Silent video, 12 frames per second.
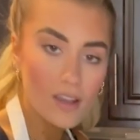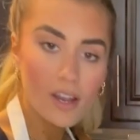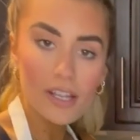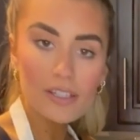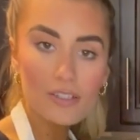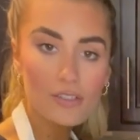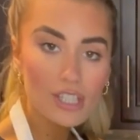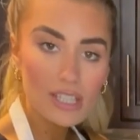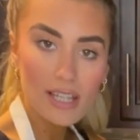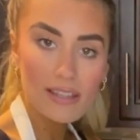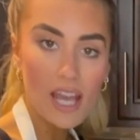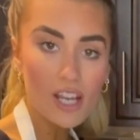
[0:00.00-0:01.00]
Alright, so
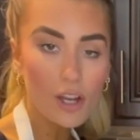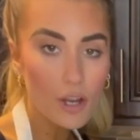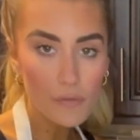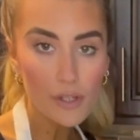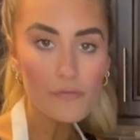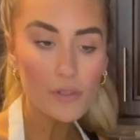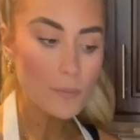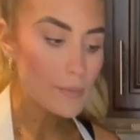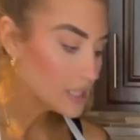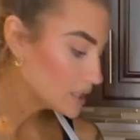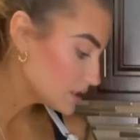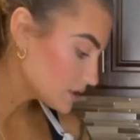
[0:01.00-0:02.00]
just let that cook for a few
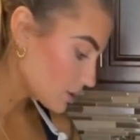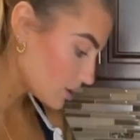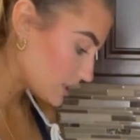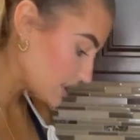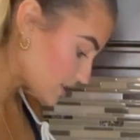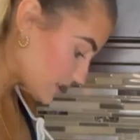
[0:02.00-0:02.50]
minutes on each